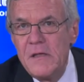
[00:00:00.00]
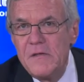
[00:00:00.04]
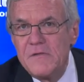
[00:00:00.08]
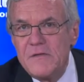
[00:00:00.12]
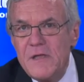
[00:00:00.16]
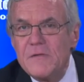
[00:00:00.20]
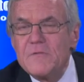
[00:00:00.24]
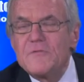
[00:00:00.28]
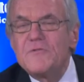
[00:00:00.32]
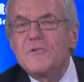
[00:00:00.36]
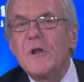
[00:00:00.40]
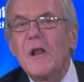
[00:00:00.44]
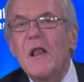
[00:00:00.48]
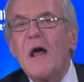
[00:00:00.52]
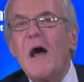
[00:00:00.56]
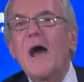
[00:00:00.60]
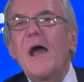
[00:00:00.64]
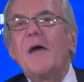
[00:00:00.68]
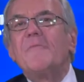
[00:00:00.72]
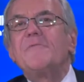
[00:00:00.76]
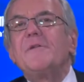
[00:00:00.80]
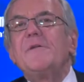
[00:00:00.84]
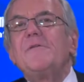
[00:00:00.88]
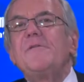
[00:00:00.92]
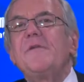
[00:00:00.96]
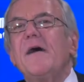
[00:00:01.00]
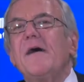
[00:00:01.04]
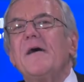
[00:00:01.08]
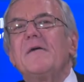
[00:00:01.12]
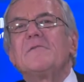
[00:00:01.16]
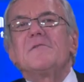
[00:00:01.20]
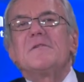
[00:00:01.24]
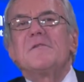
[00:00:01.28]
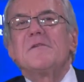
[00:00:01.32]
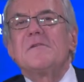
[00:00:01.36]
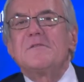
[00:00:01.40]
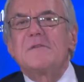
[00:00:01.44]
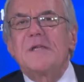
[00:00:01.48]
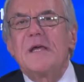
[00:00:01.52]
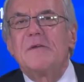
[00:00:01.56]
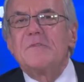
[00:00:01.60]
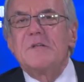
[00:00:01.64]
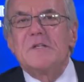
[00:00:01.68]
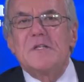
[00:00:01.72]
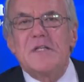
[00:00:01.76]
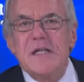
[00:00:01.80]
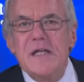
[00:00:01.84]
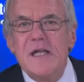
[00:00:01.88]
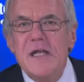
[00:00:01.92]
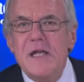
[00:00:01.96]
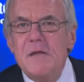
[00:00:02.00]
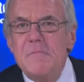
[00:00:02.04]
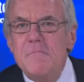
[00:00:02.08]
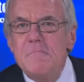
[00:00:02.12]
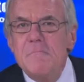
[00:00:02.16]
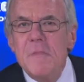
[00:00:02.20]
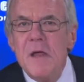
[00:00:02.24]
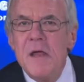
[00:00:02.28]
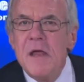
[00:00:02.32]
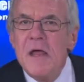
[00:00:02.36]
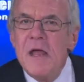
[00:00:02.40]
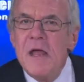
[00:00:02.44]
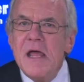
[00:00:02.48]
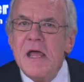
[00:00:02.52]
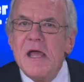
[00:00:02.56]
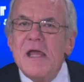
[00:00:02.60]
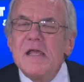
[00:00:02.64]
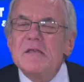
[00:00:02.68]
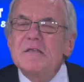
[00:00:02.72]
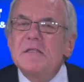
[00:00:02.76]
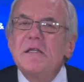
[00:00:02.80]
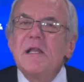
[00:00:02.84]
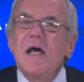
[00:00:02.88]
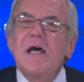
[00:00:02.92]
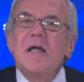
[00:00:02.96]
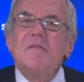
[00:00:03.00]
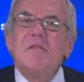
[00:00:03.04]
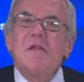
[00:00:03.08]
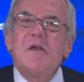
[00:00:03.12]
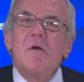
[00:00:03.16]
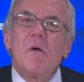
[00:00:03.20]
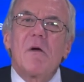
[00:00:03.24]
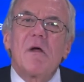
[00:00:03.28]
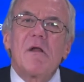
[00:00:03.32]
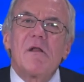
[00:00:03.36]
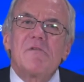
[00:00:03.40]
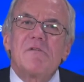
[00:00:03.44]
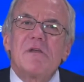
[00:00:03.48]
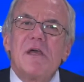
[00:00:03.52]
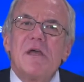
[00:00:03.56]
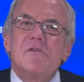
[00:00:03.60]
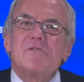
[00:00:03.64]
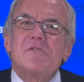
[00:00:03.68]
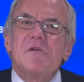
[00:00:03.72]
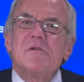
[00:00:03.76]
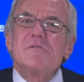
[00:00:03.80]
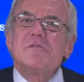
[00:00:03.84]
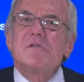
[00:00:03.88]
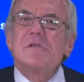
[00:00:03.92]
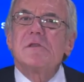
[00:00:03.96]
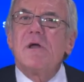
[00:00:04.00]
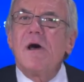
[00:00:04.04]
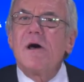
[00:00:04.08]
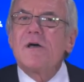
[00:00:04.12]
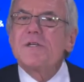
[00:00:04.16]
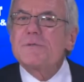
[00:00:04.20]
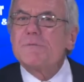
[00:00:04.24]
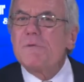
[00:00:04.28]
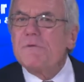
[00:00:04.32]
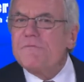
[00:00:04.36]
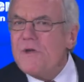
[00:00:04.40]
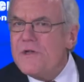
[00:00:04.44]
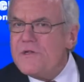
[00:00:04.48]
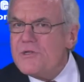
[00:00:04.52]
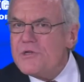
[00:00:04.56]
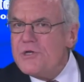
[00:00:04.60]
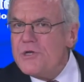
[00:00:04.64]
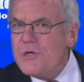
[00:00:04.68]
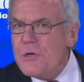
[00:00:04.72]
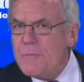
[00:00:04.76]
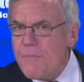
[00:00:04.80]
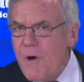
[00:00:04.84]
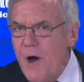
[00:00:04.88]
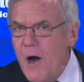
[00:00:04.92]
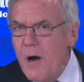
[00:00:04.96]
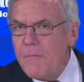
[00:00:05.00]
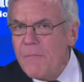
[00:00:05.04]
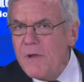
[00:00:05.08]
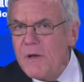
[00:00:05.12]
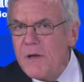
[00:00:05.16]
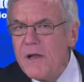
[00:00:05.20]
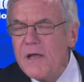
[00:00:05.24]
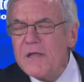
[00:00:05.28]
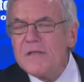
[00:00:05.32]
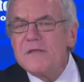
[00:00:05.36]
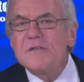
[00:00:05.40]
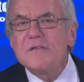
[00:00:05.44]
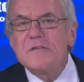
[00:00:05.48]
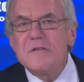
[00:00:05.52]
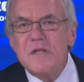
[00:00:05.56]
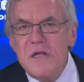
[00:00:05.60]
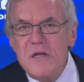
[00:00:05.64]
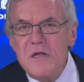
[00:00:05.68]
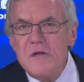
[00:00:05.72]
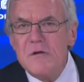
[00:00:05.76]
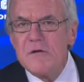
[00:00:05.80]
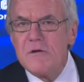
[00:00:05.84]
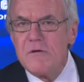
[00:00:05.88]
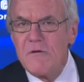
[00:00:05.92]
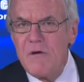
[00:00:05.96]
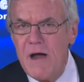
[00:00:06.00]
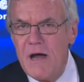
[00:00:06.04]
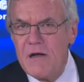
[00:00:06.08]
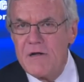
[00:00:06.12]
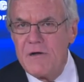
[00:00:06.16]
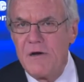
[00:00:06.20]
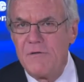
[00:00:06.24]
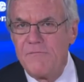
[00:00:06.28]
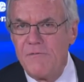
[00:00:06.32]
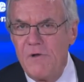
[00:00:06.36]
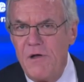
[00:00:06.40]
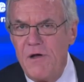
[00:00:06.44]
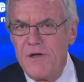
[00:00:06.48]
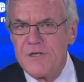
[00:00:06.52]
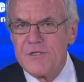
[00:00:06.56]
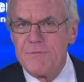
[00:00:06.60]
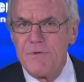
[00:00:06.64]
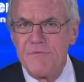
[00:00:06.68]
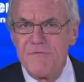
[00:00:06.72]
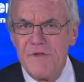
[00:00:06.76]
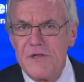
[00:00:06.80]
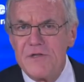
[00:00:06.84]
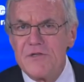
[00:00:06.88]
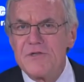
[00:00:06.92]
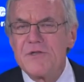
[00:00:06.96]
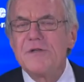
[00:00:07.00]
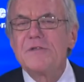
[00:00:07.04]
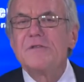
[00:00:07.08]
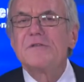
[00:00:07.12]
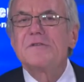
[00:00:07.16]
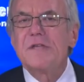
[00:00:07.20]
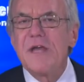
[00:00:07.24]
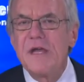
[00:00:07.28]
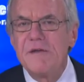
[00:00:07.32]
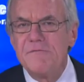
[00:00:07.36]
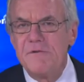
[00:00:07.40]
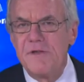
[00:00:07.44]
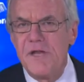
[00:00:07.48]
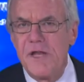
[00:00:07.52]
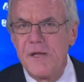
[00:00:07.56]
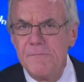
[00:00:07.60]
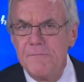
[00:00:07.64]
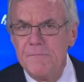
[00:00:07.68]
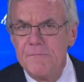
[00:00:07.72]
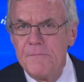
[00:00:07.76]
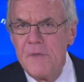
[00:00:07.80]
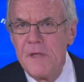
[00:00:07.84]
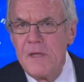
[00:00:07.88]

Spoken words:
Since July of 2017, he's led the organization's Loss Prevention Department as Senior Director of Loss Prevention and Safety.